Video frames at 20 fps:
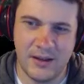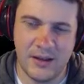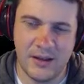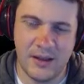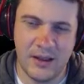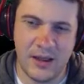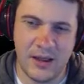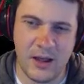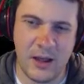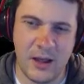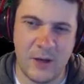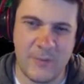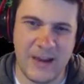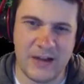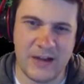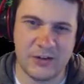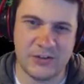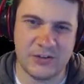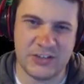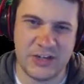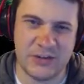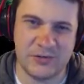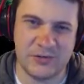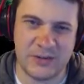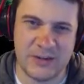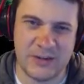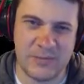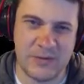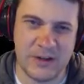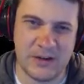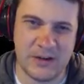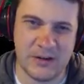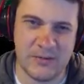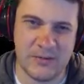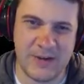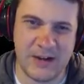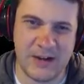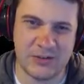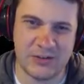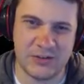Oh man, you're seeing Dream Theater,
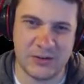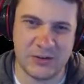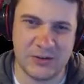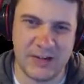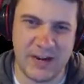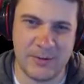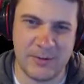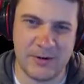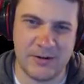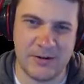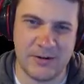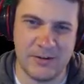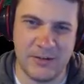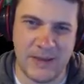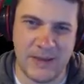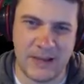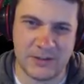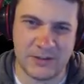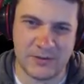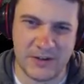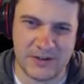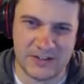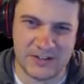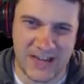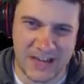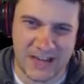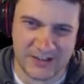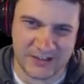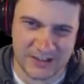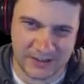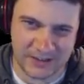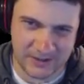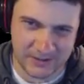Magic Sword Gamer? That's fantastic.